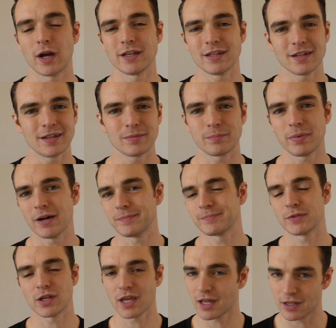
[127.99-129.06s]
I didn't,
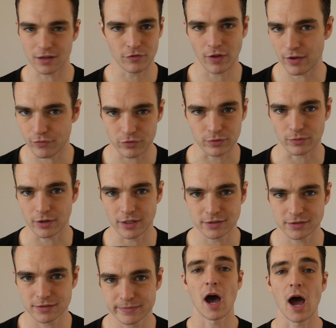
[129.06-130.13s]
but you can't live life with
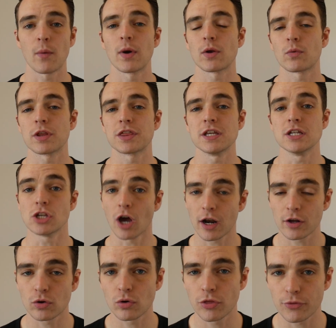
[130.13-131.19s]
regrets. I went with the
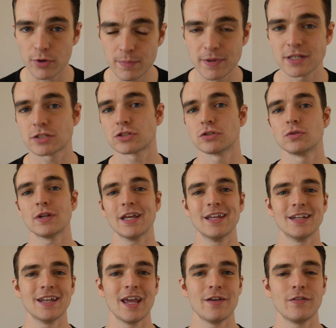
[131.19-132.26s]
Donegal three-piece suit
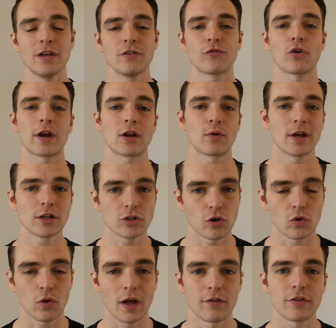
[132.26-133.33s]
in navy for a grand
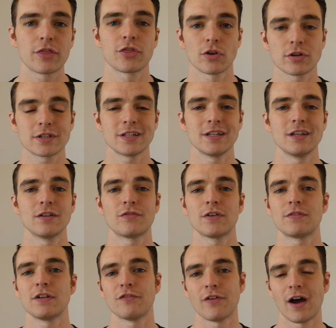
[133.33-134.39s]
total of thirteen
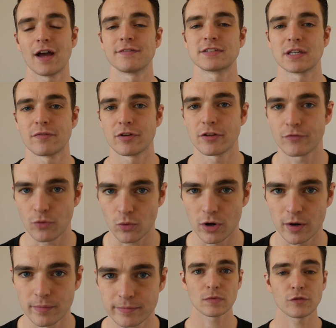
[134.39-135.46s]
fifty-five
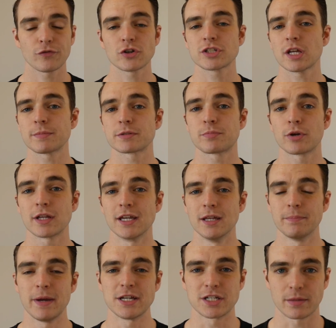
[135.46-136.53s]
seventy-four. The first step is putting
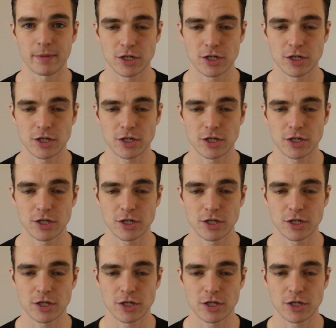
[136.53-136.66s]
in basic